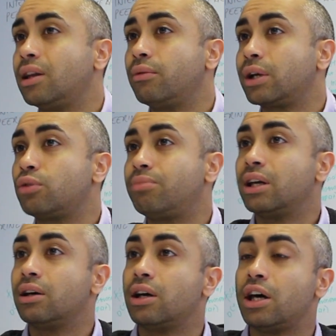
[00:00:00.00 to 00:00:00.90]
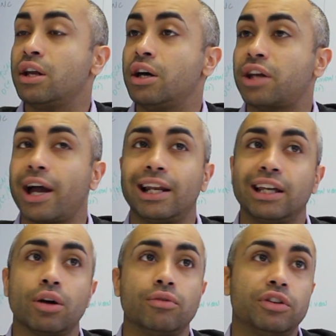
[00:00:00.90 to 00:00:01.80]
It could be a dialing
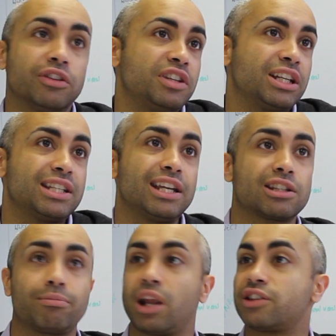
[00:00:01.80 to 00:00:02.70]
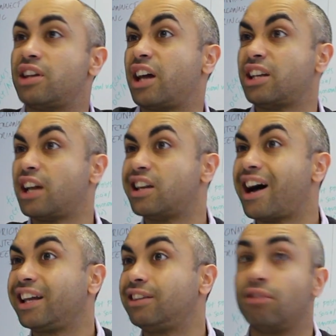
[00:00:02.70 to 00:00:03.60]
code that doesn't exist, plus
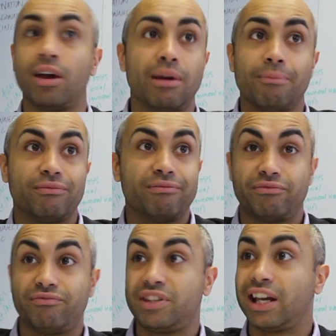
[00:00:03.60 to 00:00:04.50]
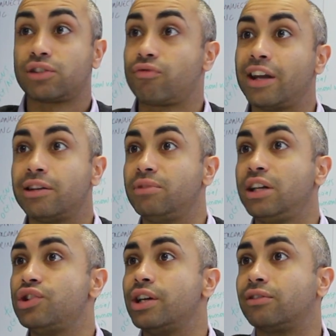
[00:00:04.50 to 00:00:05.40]
999, 6 random
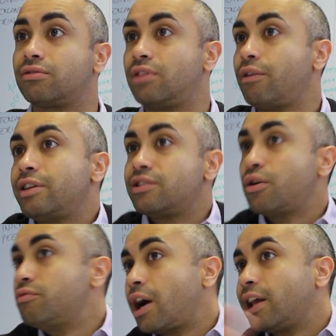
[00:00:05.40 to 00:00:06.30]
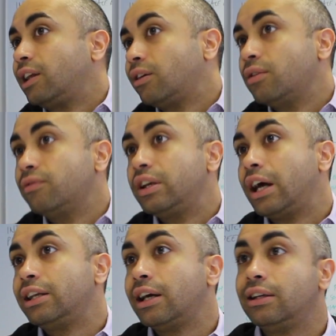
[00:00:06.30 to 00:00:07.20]
digits. There is no dialing code for
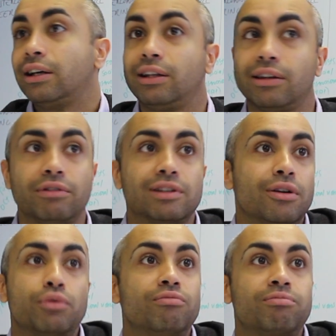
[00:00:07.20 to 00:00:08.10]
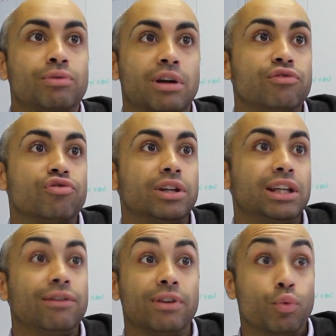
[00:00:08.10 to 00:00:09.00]
999. There is no
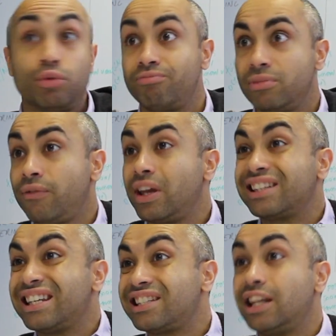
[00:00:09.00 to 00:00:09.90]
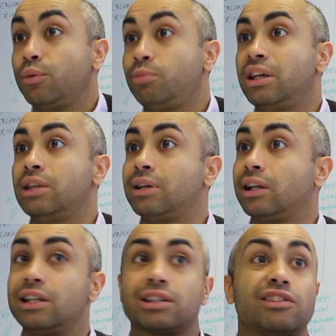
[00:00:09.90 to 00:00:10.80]
country. If it existed, it would be in the
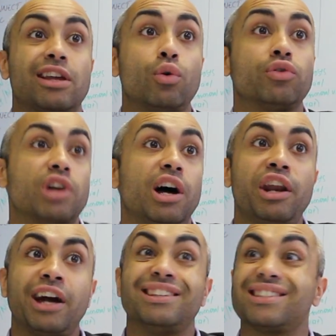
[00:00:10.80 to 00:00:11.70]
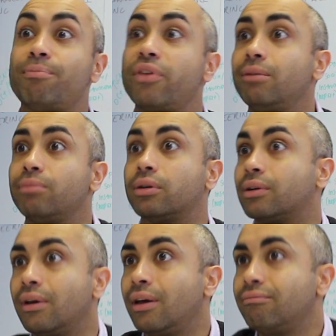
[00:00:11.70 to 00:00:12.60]
Middle East because they all start 9 something, but
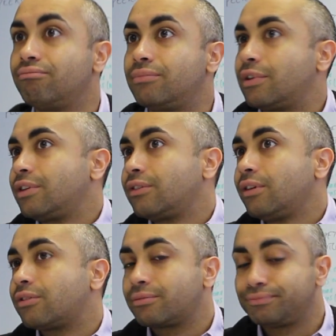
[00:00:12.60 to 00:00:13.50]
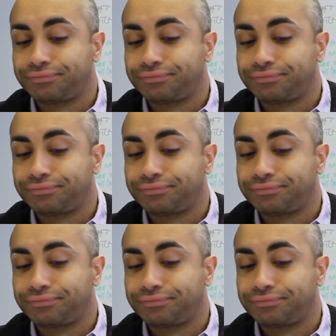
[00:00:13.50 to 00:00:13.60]
it doesn't exist.